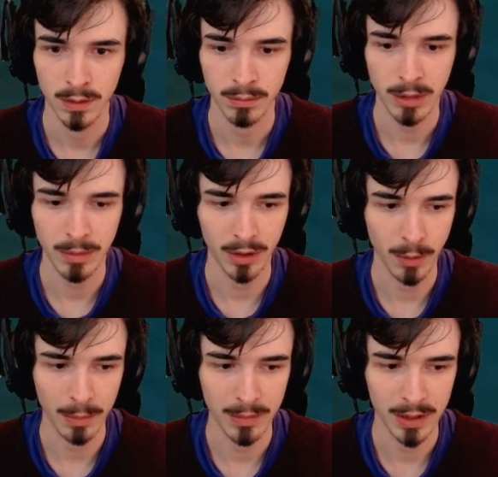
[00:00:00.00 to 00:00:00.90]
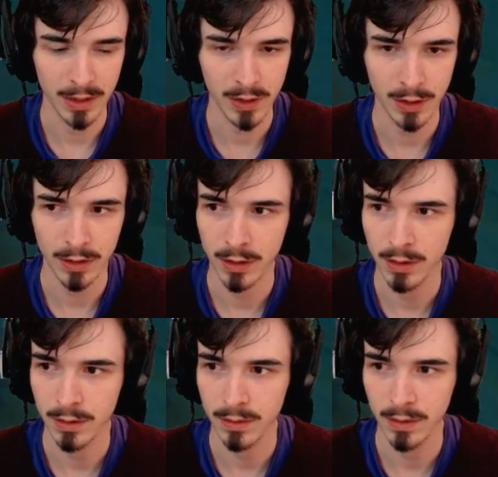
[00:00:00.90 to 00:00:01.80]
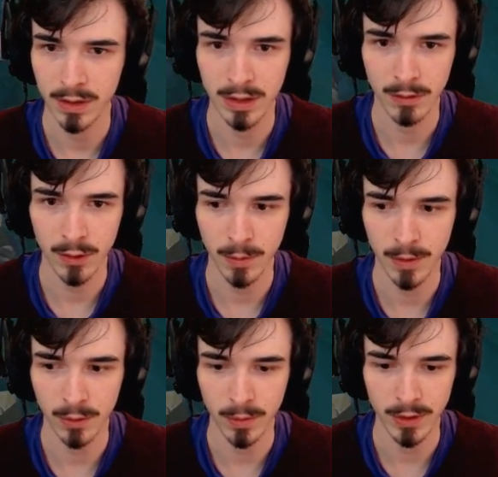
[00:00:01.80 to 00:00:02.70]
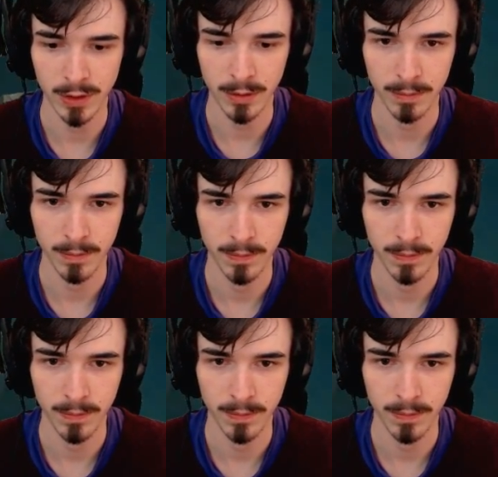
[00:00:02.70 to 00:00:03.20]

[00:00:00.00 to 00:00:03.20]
Maybe I can go back mid, actually. Zero ultimate is almost up.